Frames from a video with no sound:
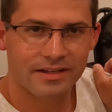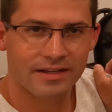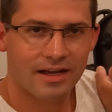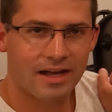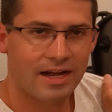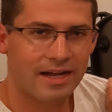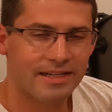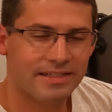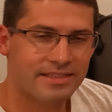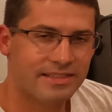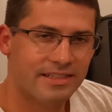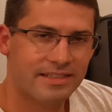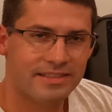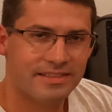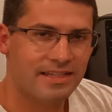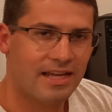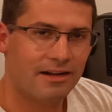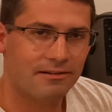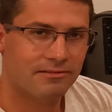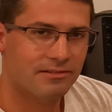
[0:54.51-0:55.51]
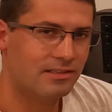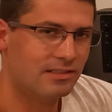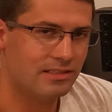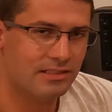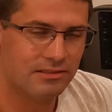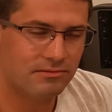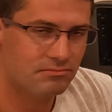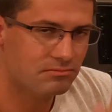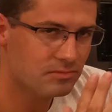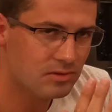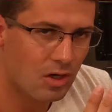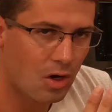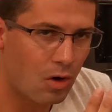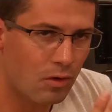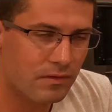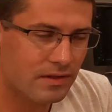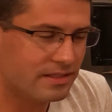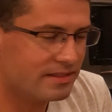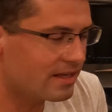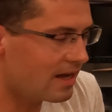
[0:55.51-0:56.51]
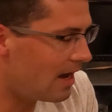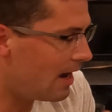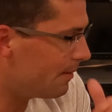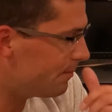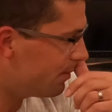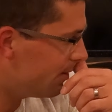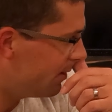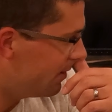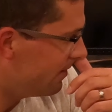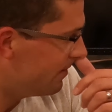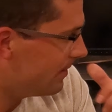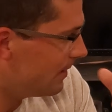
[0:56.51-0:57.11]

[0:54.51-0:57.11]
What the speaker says: it's not really over the top.